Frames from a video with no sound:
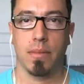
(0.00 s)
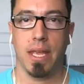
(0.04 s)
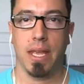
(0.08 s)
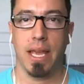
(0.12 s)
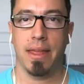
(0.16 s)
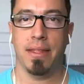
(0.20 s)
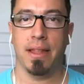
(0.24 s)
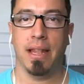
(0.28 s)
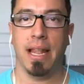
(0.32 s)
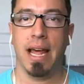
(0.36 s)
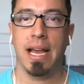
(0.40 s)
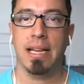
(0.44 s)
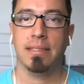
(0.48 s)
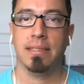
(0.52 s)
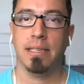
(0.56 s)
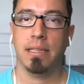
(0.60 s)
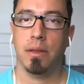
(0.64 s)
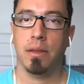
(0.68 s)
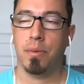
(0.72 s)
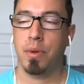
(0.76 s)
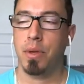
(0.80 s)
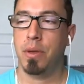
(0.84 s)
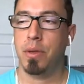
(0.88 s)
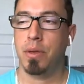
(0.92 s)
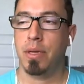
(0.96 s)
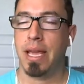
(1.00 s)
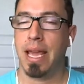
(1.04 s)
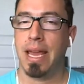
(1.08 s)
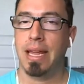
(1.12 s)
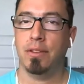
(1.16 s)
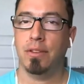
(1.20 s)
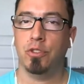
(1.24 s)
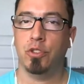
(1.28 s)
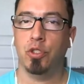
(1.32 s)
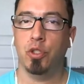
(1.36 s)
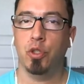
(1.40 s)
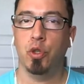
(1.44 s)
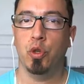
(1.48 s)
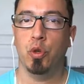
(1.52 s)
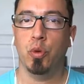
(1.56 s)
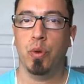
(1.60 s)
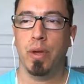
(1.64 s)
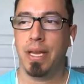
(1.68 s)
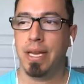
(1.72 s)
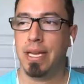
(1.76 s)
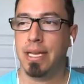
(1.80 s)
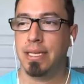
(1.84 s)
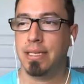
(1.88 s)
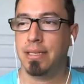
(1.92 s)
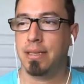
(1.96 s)
And the last thing that we can do
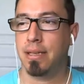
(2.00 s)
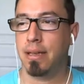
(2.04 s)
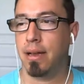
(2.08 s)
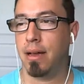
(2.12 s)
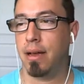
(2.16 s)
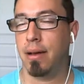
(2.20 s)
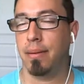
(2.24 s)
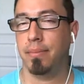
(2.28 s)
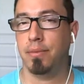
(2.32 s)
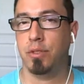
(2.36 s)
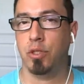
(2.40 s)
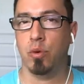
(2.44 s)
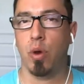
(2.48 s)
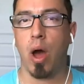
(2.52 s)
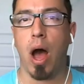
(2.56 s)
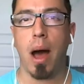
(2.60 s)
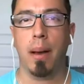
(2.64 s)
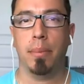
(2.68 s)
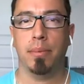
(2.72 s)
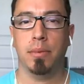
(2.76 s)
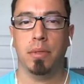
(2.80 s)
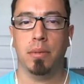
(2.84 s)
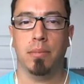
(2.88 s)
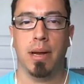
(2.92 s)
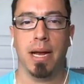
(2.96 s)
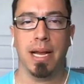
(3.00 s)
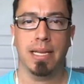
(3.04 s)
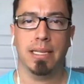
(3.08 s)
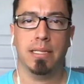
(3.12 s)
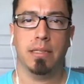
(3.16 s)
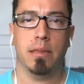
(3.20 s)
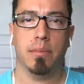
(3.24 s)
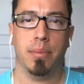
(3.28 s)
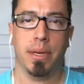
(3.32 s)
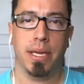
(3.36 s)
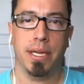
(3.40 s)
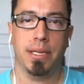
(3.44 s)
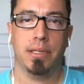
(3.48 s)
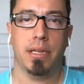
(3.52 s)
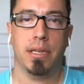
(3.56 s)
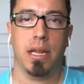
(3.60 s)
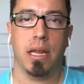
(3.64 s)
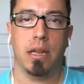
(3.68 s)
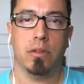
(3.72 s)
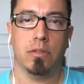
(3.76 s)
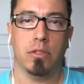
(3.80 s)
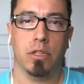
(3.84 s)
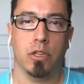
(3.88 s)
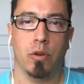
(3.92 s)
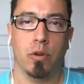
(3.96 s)
is to optimize the page
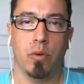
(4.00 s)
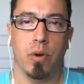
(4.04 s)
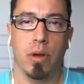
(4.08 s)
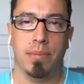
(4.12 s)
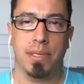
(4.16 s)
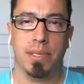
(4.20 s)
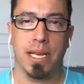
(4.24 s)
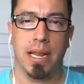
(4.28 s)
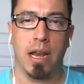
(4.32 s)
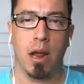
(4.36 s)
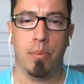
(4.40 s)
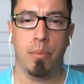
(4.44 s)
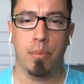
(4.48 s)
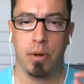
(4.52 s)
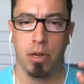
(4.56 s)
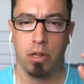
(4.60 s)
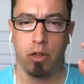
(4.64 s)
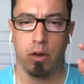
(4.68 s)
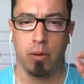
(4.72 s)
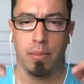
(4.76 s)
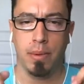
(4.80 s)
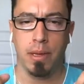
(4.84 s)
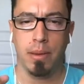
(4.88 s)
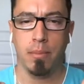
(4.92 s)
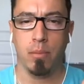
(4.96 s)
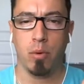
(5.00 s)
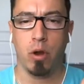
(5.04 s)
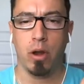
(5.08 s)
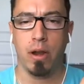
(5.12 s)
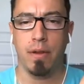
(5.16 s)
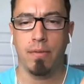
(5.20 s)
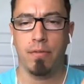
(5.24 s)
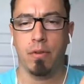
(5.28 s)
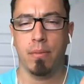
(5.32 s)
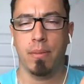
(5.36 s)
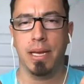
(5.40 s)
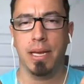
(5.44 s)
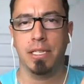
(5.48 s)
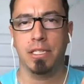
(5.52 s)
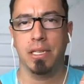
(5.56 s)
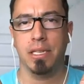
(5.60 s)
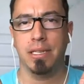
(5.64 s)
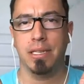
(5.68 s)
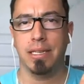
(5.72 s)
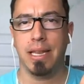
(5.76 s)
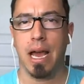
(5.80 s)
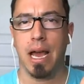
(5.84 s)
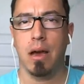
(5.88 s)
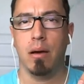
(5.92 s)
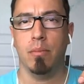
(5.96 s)
titles on your website. I'll put a little bit more
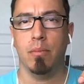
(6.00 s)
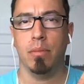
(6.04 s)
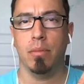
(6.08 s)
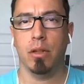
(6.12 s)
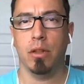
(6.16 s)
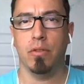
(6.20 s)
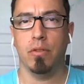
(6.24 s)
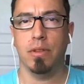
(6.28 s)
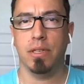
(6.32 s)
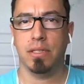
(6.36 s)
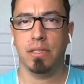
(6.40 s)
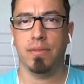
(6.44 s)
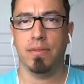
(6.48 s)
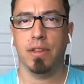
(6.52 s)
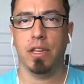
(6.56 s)
information down below this